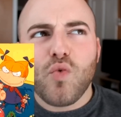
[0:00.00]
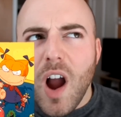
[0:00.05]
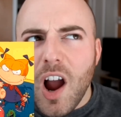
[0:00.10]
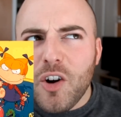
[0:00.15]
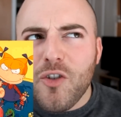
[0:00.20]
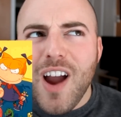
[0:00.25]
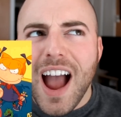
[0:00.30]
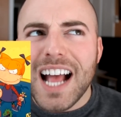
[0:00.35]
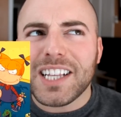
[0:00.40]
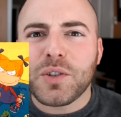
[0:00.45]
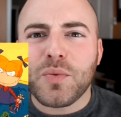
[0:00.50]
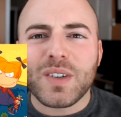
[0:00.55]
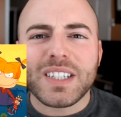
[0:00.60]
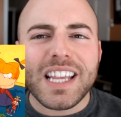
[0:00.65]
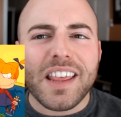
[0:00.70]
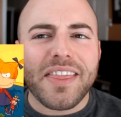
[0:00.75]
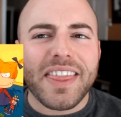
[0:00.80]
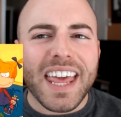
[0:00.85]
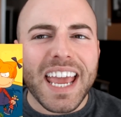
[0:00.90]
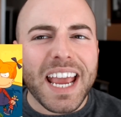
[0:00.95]
Rugrats was
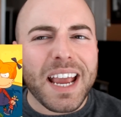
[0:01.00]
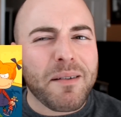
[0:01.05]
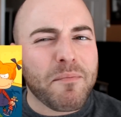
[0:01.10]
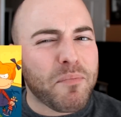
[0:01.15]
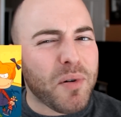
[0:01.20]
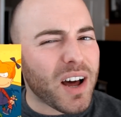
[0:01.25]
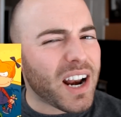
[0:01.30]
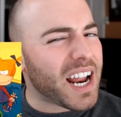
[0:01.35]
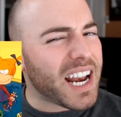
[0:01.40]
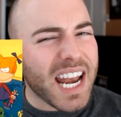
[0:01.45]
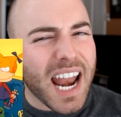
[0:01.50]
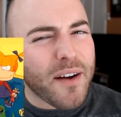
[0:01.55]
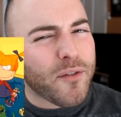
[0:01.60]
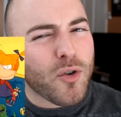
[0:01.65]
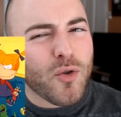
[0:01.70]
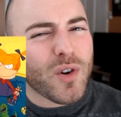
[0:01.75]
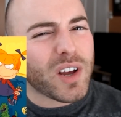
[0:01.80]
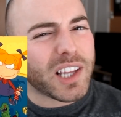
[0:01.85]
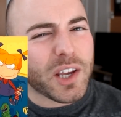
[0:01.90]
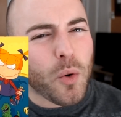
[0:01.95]
a thing, but I
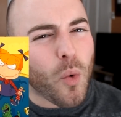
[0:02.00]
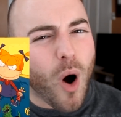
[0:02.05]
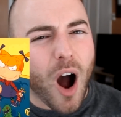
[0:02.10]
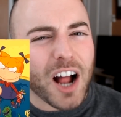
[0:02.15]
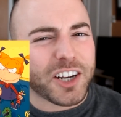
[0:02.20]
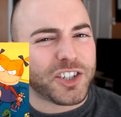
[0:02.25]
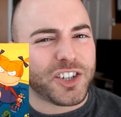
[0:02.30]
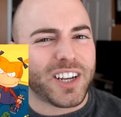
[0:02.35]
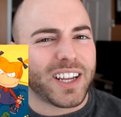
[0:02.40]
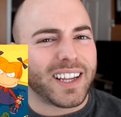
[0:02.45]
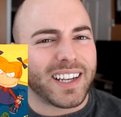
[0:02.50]
never really watched